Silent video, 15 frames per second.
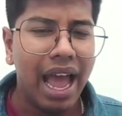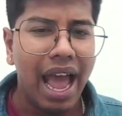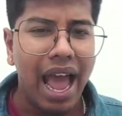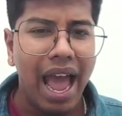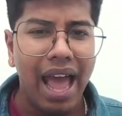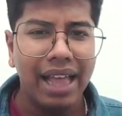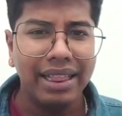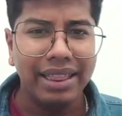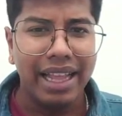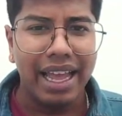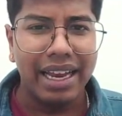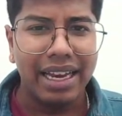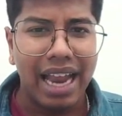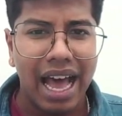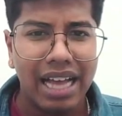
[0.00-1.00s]
And
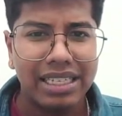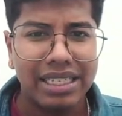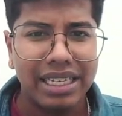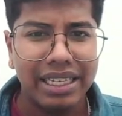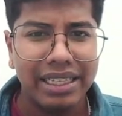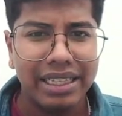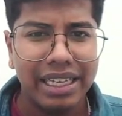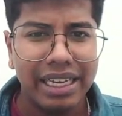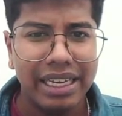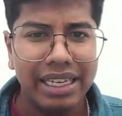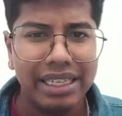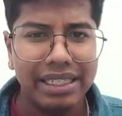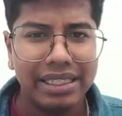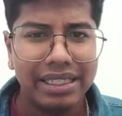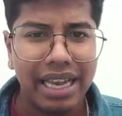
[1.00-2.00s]
then lastly
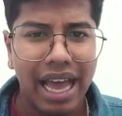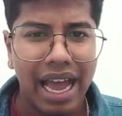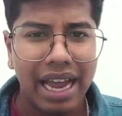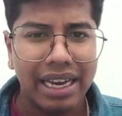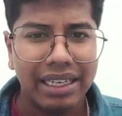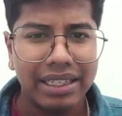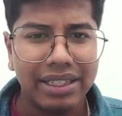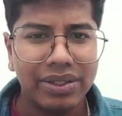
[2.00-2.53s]
this line.